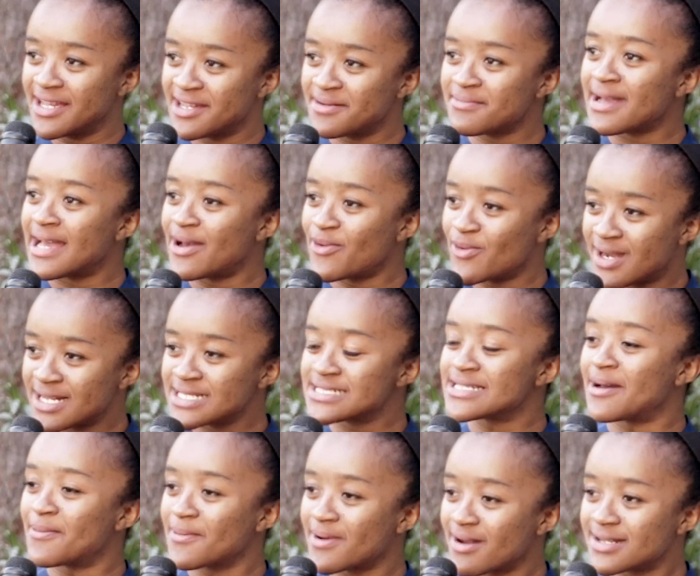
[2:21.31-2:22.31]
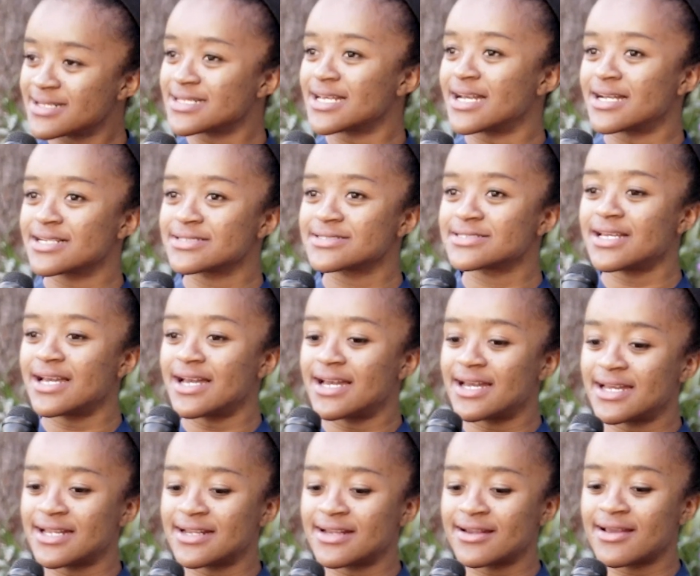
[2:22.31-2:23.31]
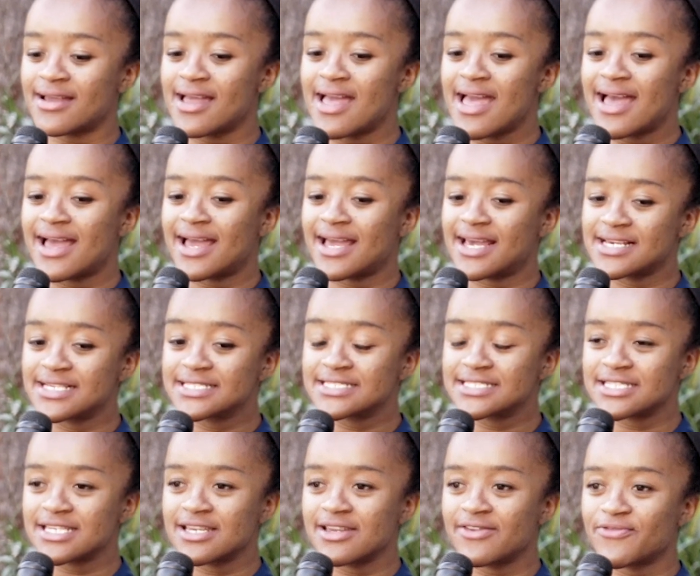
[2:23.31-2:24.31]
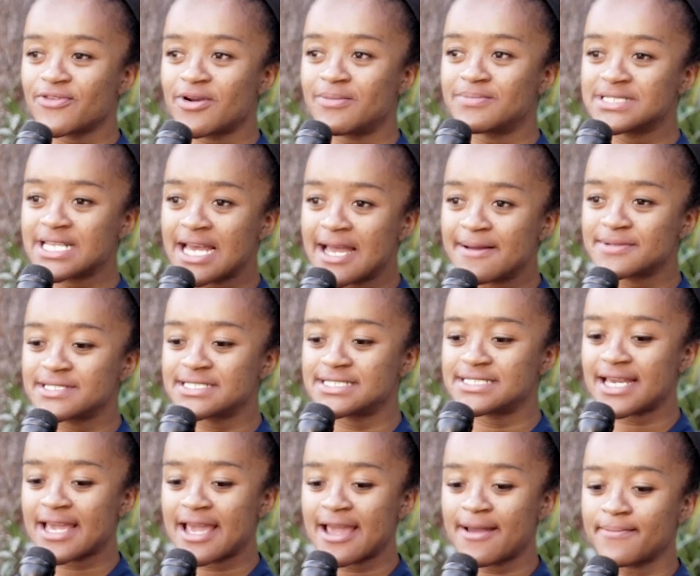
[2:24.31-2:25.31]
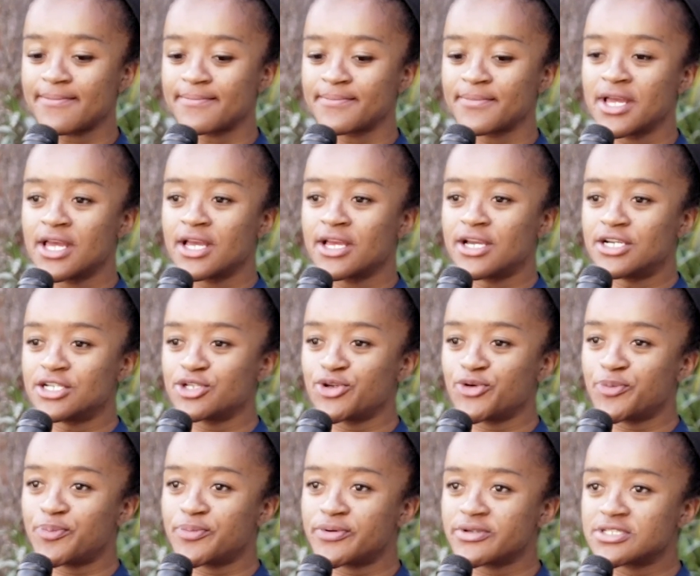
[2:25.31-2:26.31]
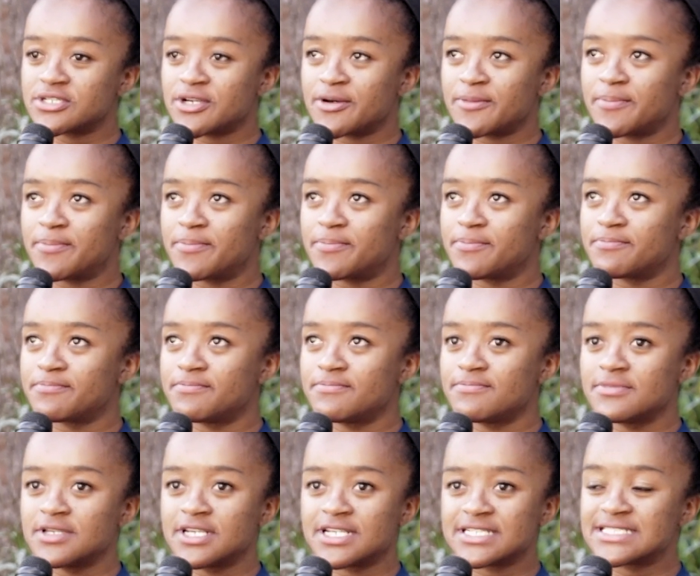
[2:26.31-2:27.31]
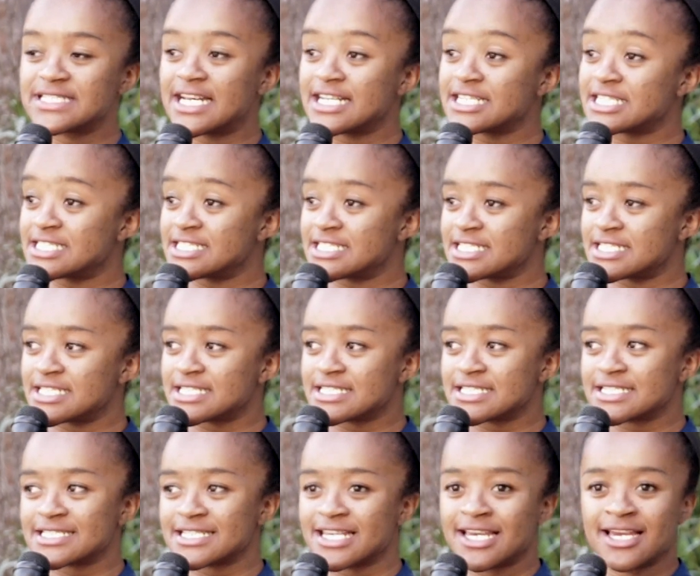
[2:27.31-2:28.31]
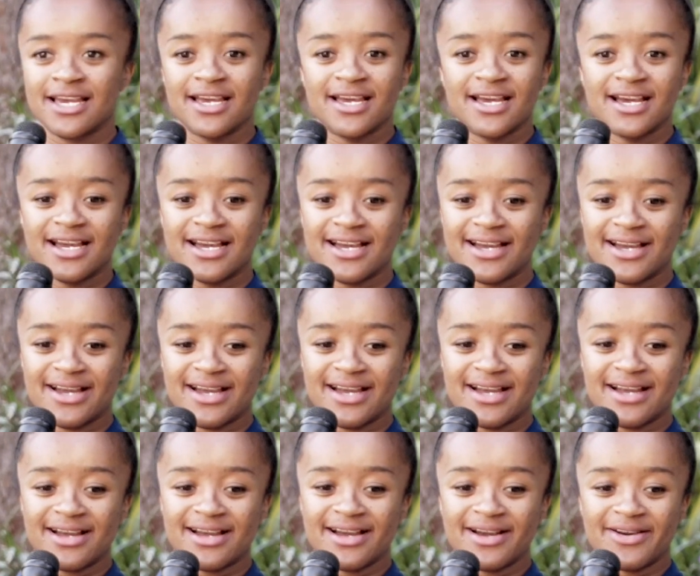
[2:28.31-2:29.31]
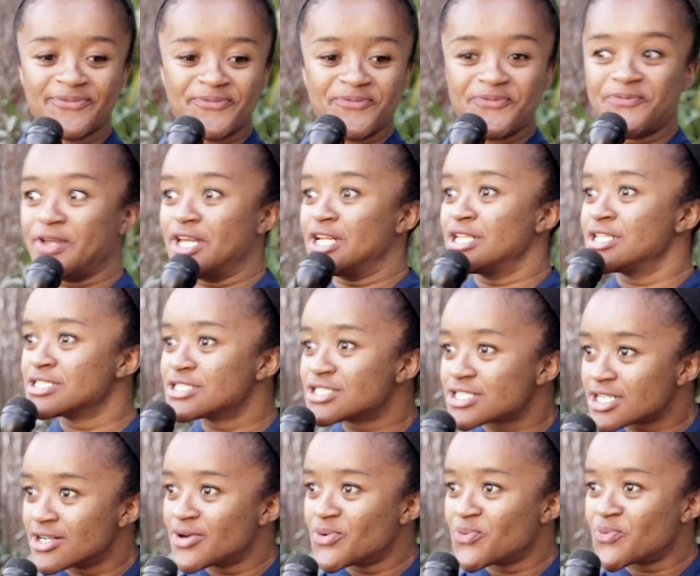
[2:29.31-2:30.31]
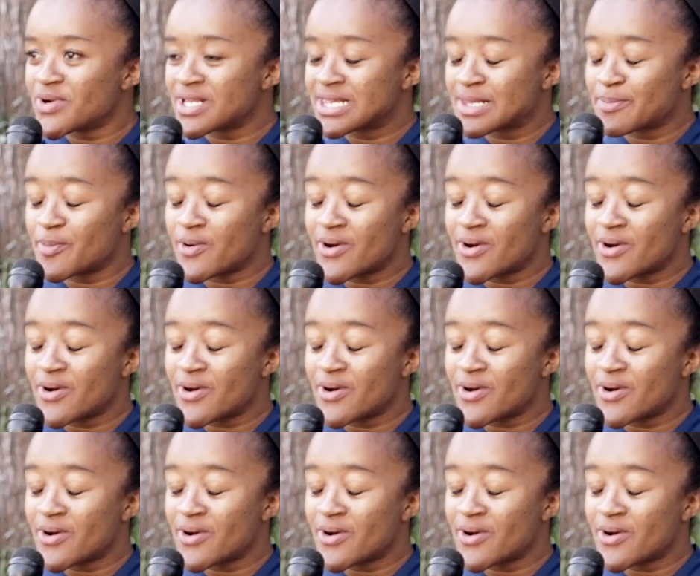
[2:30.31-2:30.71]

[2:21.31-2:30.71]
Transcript: in my WhatsApp contacts, and I see from time to time you put up your statuses filled with